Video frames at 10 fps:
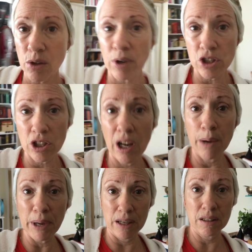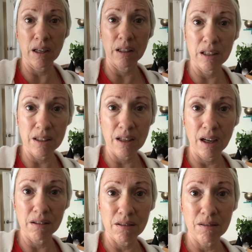the question I'm asking these
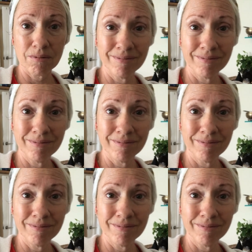days.